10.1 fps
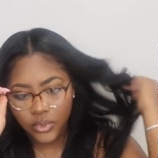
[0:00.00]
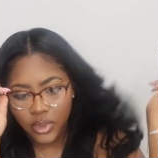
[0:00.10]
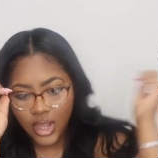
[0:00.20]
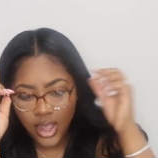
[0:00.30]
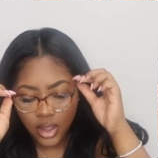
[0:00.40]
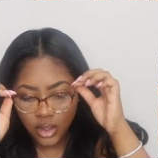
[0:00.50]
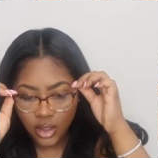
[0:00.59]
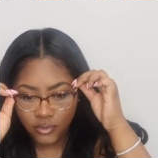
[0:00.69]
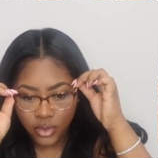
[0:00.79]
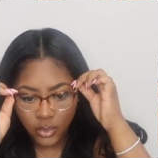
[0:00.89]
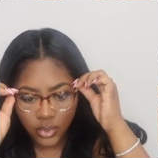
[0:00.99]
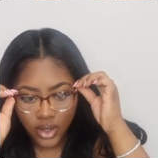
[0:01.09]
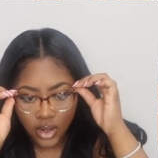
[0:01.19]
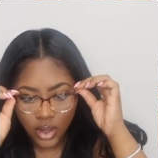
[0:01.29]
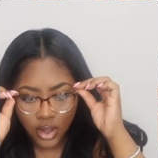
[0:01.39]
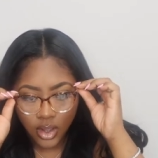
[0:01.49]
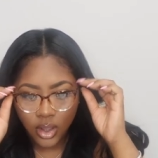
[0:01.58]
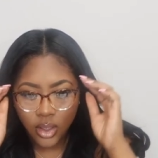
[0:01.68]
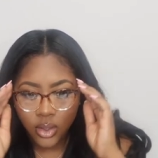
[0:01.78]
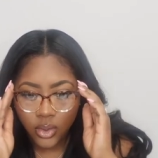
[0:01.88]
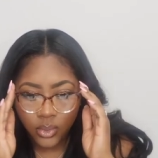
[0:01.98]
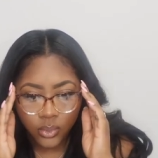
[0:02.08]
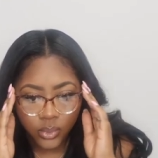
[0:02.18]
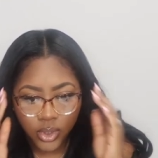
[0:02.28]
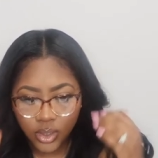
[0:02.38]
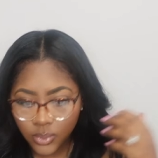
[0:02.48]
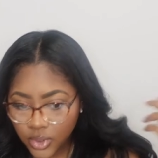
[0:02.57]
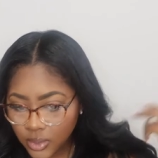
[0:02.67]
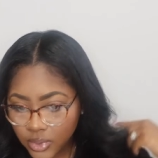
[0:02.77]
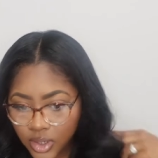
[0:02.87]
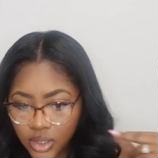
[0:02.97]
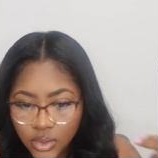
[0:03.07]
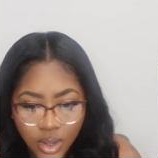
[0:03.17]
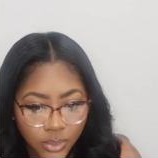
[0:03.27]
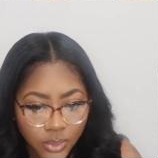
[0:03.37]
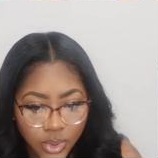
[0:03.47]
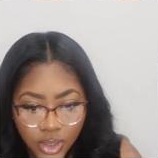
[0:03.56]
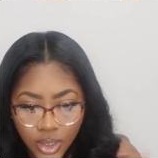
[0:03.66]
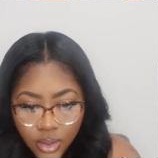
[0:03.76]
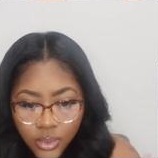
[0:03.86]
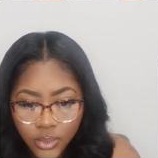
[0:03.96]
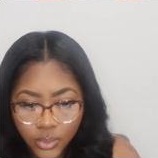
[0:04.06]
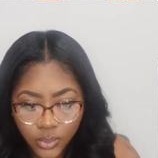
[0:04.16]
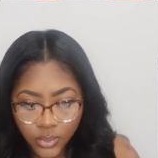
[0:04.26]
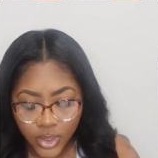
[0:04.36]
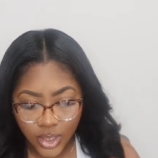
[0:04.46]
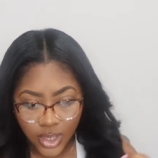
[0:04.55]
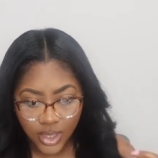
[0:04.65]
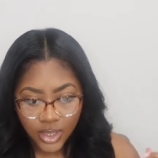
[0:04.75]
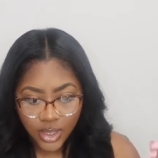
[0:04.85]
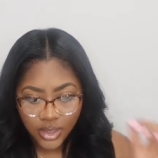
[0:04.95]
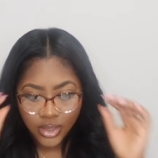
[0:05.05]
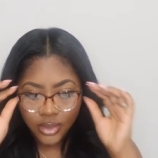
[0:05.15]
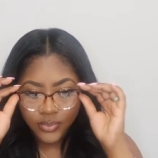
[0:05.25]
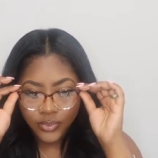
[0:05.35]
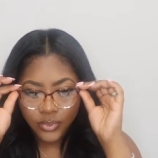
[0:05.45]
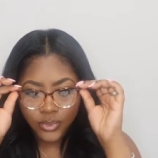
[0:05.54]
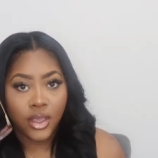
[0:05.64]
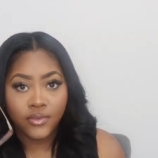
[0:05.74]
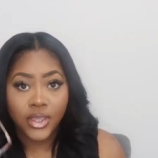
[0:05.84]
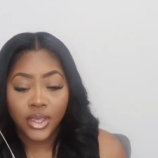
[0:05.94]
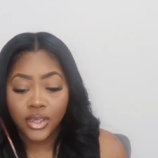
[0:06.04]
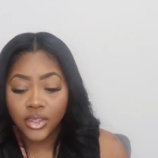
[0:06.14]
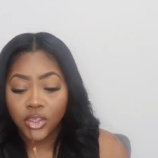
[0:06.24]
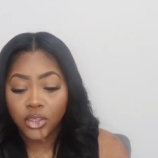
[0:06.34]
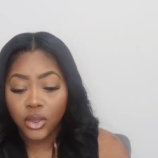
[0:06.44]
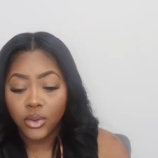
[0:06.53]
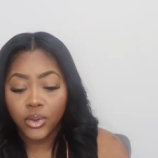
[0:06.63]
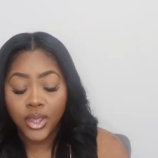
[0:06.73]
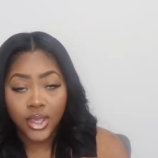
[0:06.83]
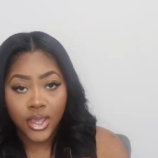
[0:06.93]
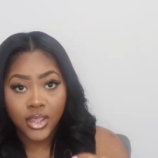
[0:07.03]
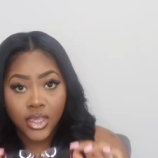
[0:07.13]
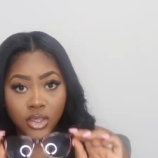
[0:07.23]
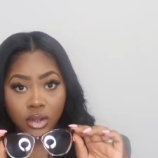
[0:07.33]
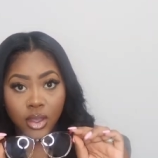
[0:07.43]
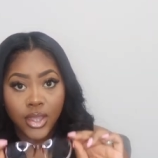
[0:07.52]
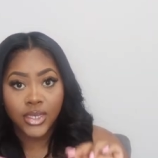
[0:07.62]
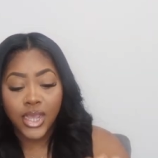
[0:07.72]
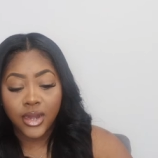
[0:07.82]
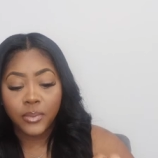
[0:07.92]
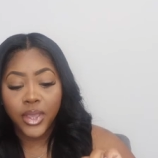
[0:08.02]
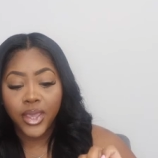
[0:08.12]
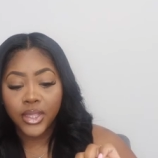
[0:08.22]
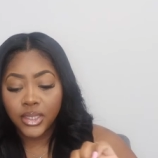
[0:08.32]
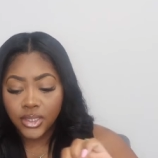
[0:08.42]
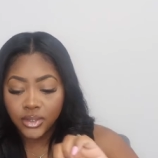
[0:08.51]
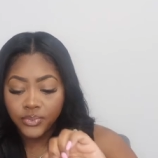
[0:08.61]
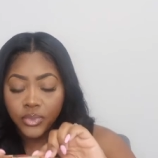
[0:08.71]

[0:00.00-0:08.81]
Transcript: Not uncomfortable at all. Really, really pretty. So I really, really like these. Love these. So again, these are called Dynamite.